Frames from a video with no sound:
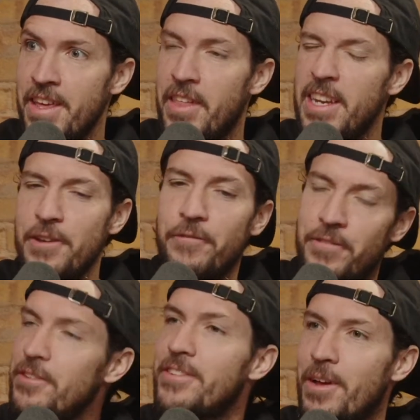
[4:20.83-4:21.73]
Yeah. They need to
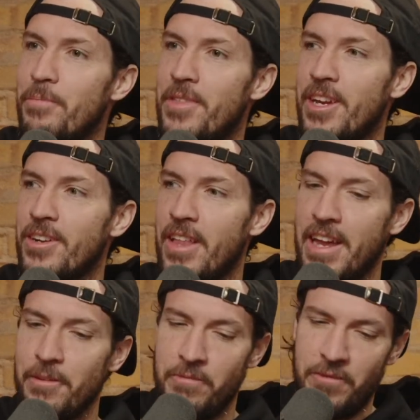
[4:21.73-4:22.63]
feel something or
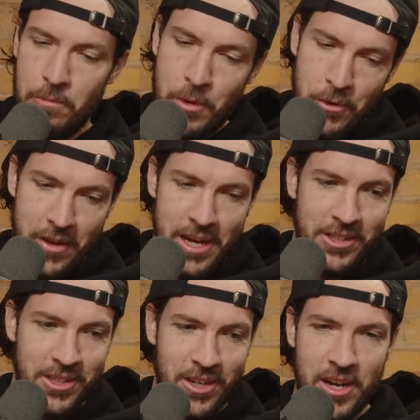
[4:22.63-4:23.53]
like feel
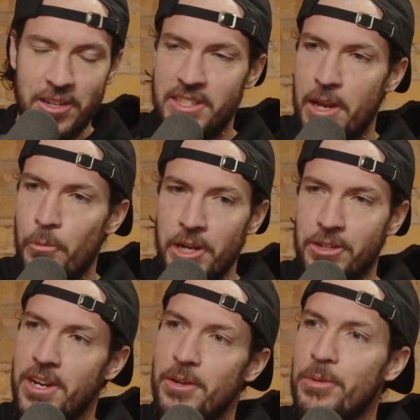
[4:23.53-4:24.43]
motivation or understand what you're
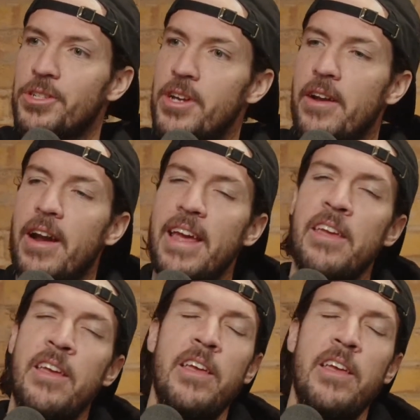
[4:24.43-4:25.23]
trying to portray, right?